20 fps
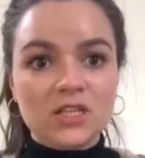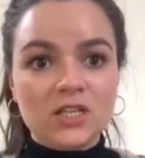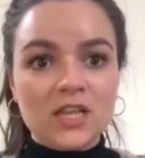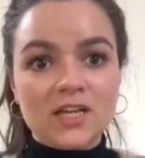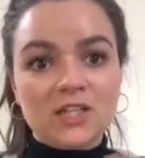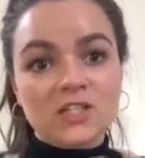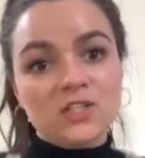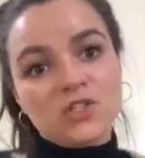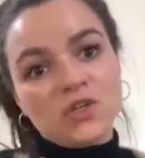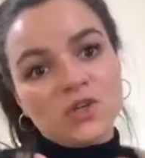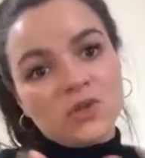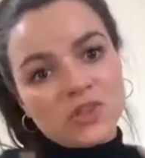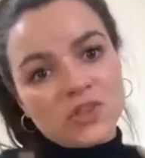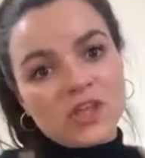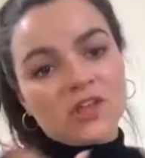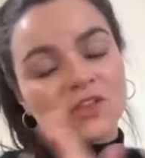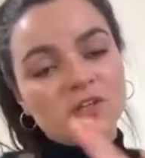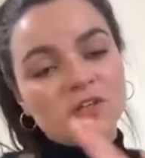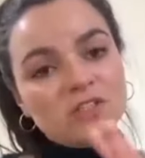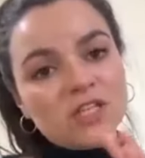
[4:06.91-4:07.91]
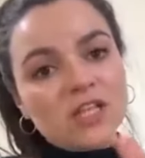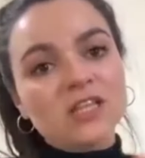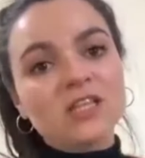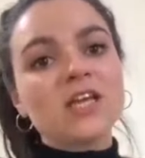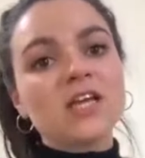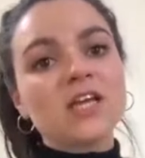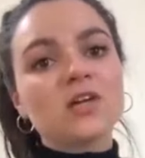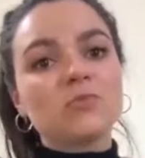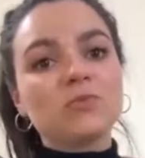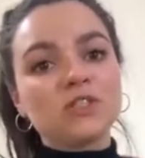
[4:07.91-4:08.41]
Like, do you think there's a
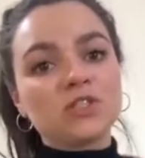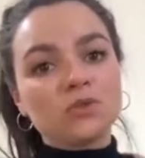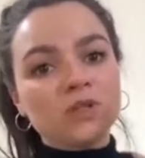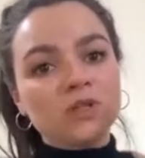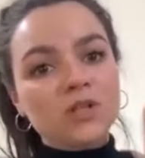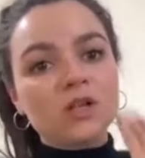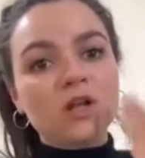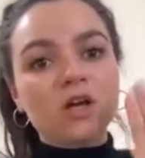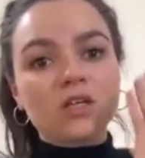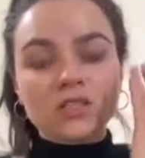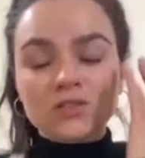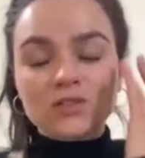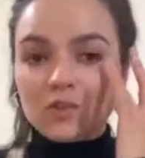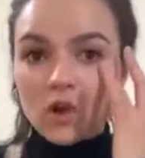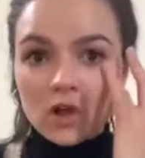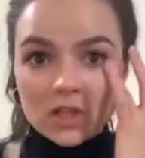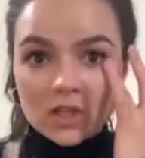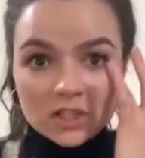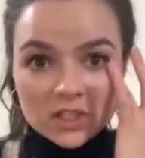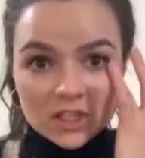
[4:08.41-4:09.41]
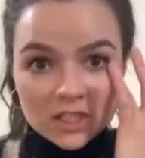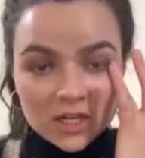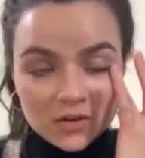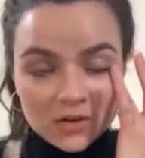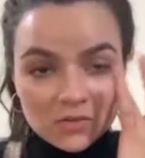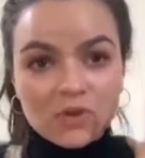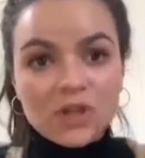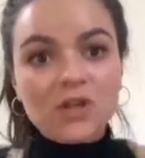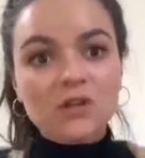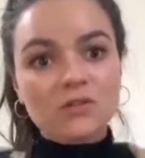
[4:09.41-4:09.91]
link between the loss of collagen
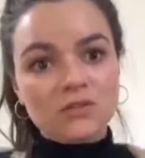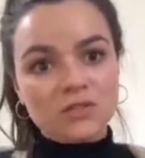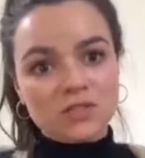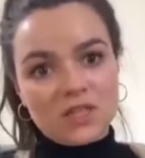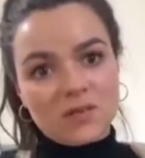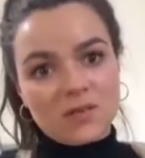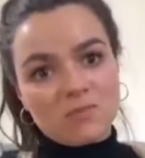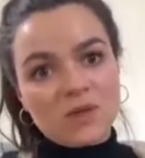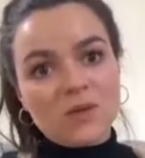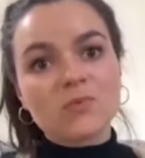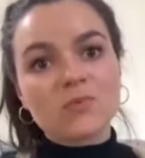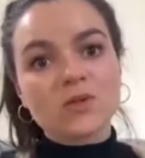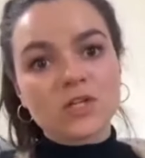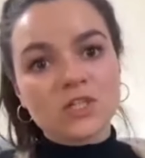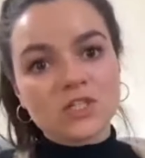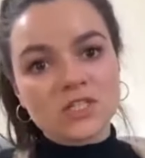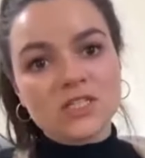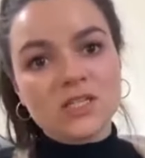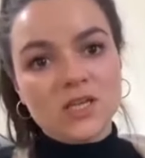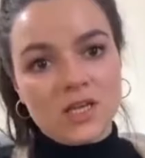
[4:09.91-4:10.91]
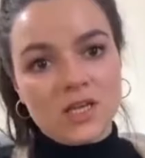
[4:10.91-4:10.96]
and wrinkles that people are seeing?